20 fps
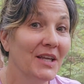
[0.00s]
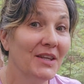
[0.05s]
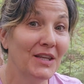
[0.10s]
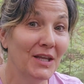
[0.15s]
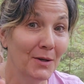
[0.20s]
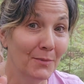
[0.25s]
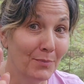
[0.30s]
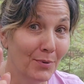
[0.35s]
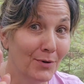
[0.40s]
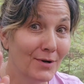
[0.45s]

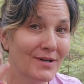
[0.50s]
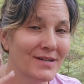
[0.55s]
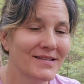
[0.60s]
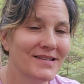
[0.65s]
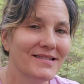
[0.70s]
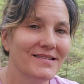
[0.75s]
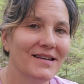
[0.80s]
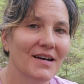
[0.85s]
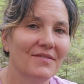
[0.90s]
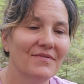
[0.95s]
the important
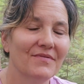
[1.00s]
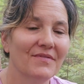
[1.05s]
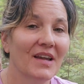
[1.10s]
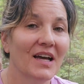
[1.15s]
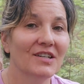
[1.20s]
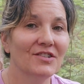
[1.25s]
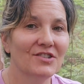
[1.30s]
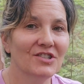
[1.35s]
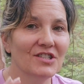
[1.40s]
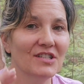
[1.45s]
stuff,
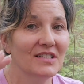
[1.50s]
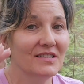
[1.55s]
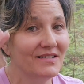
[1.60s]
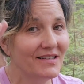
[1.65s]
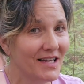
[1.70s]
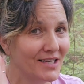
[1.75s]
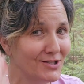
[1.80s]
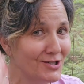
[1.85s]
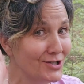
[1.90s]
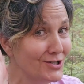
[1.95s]
not
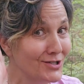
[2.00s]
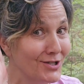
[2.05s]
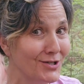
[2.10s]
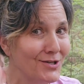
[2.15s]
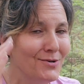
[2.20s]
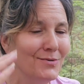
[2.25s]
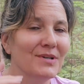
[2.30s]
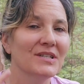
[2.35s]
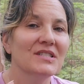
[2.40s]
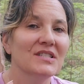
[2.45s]
just the
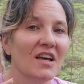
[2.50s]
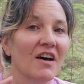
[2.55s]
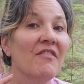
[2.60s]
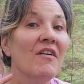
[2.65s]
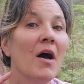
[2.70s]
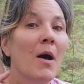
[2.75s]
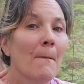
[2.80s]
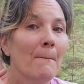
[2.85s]
newest stuff,